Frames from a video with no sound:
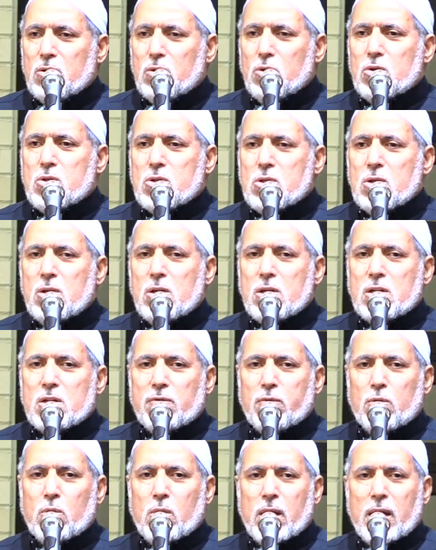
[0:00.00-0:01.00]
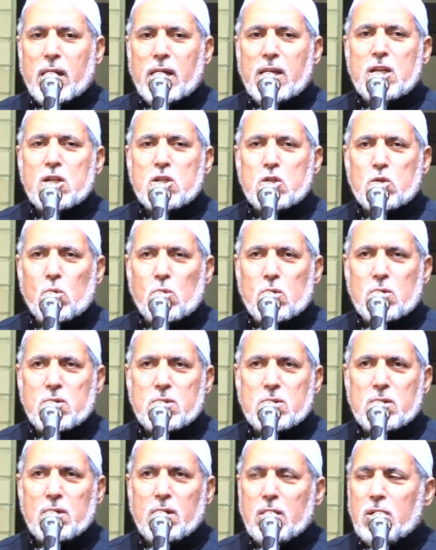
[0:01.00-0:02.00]
to search for any
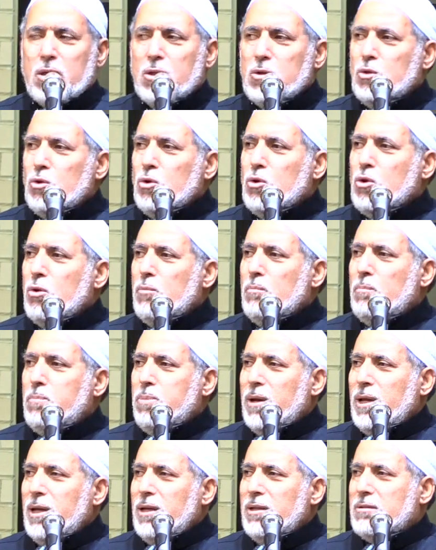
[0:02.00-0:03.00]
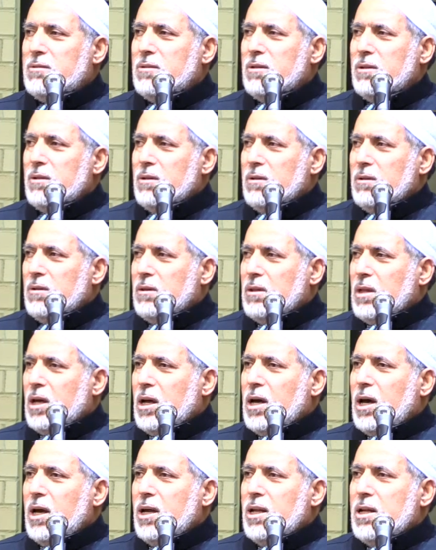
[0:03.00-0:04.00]
source to complete the
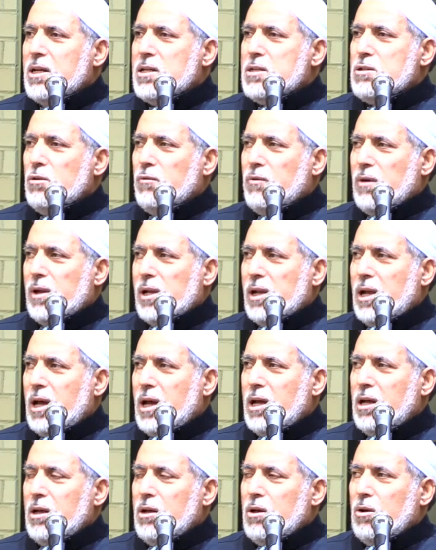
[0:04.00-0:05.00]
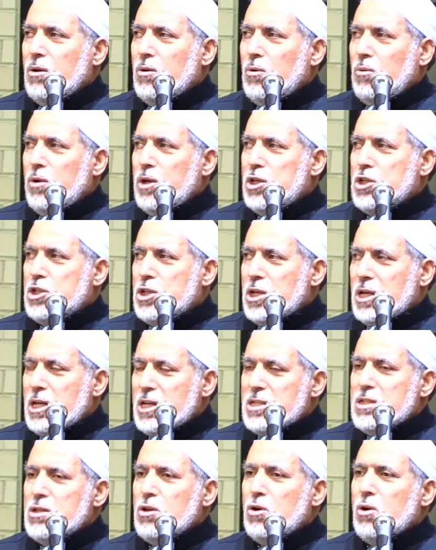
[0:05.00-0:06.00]
guidance of Allah, which
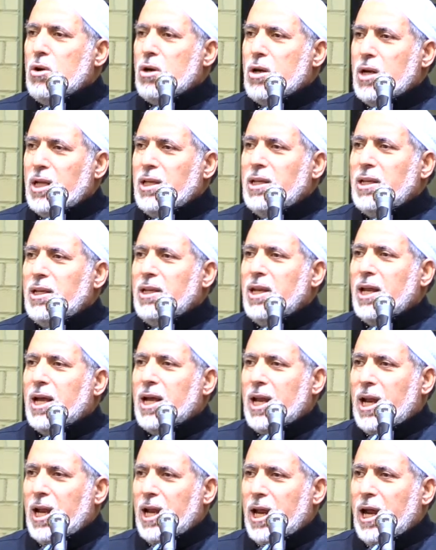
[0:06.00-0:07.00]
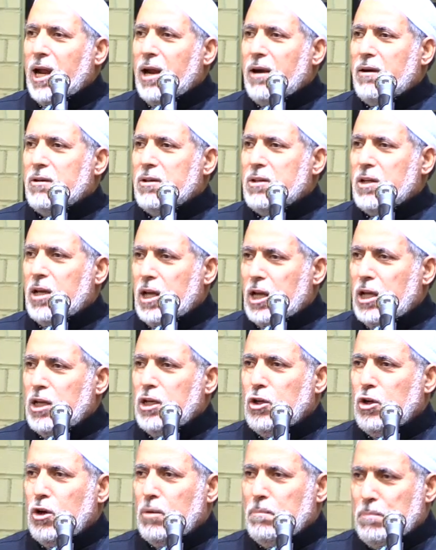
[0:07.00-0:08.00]
is already declared
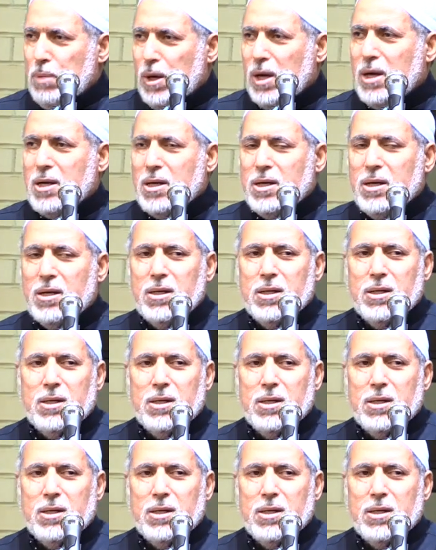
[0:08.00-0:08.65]
in your book